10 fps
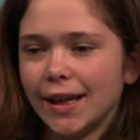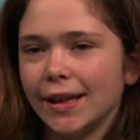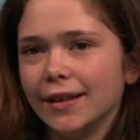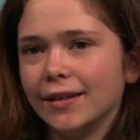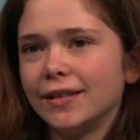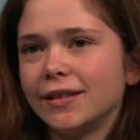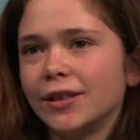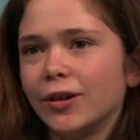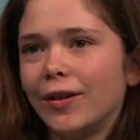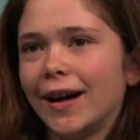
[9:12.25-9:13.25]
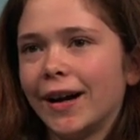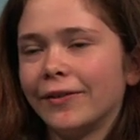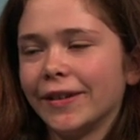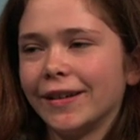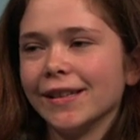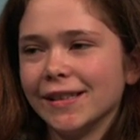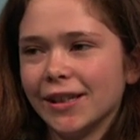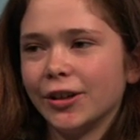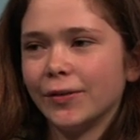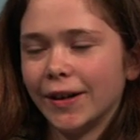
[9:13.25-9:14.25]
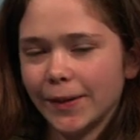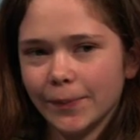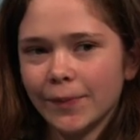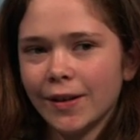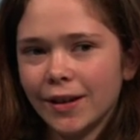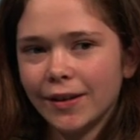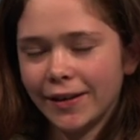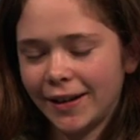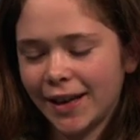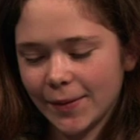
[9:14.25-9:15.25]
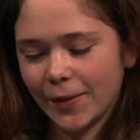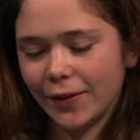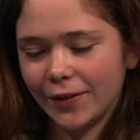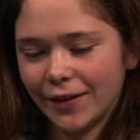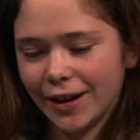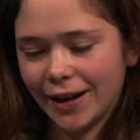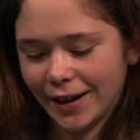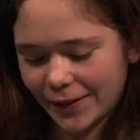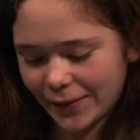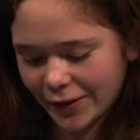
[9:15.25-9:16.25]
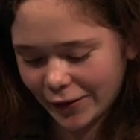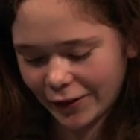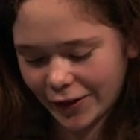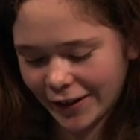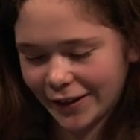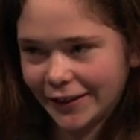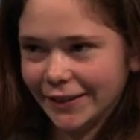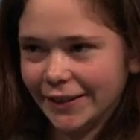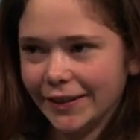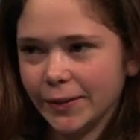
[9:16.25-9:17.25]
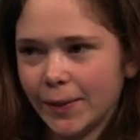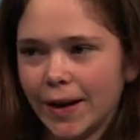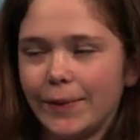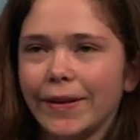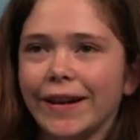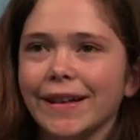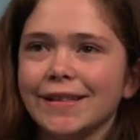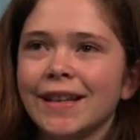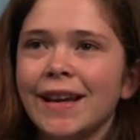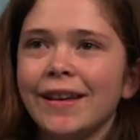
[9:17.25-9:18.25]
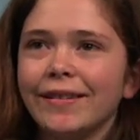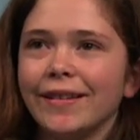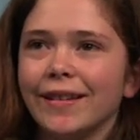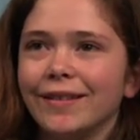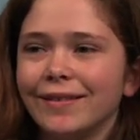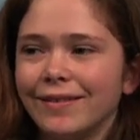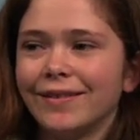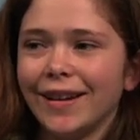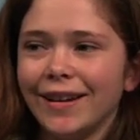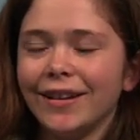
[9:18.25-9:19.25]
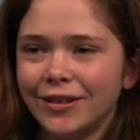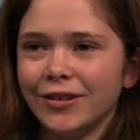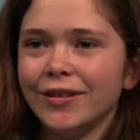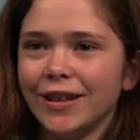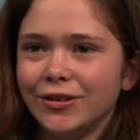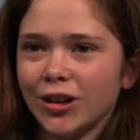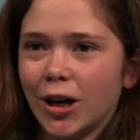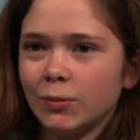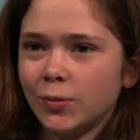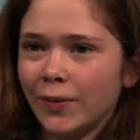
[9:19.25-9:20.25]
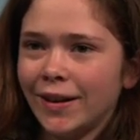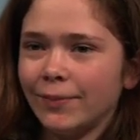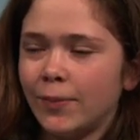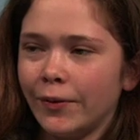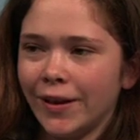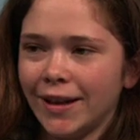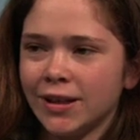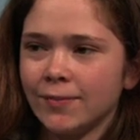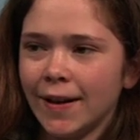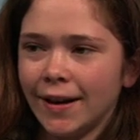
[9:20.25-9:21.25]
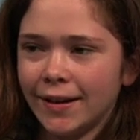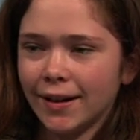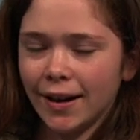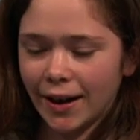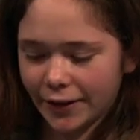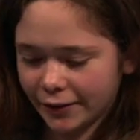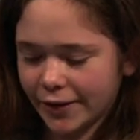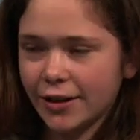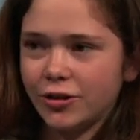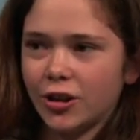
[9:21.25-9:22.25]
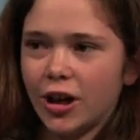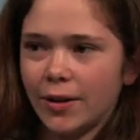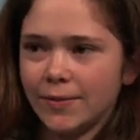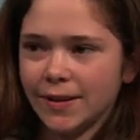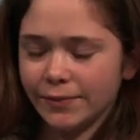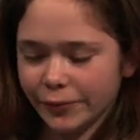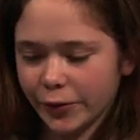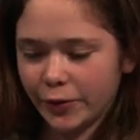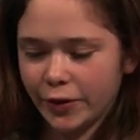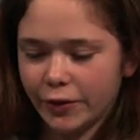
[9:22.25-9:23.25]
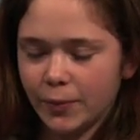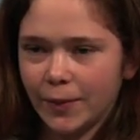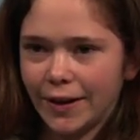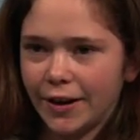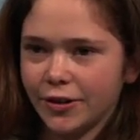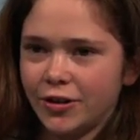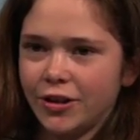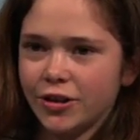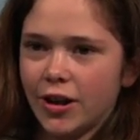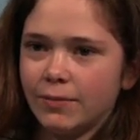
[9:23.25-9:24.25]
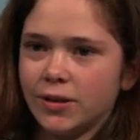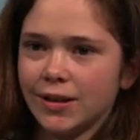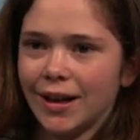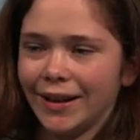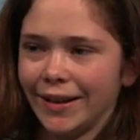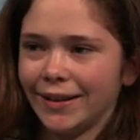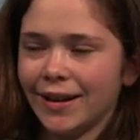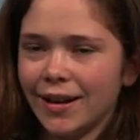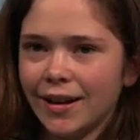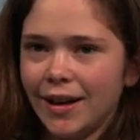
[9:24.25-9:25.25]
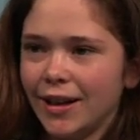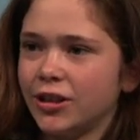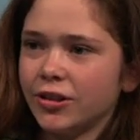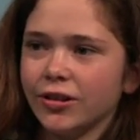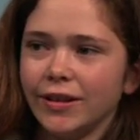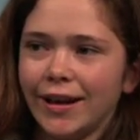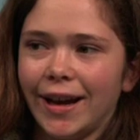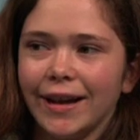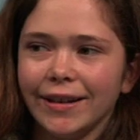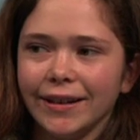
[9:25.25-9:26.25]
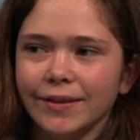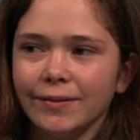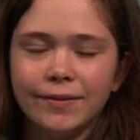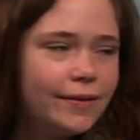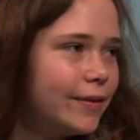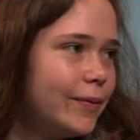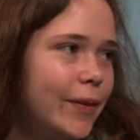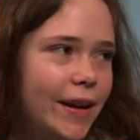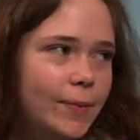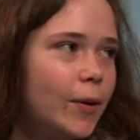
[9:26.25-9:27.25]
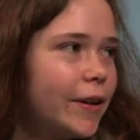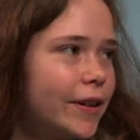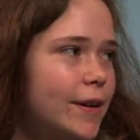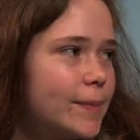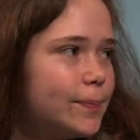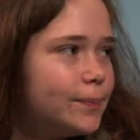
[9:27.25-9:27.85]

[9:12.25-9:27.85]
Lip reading: And so I have to consider, when I'm thinking about the oil and the pipelines, that they do need jobs, but we need to make green jobs and renewable energy jobs like easier to get, and we need more of them.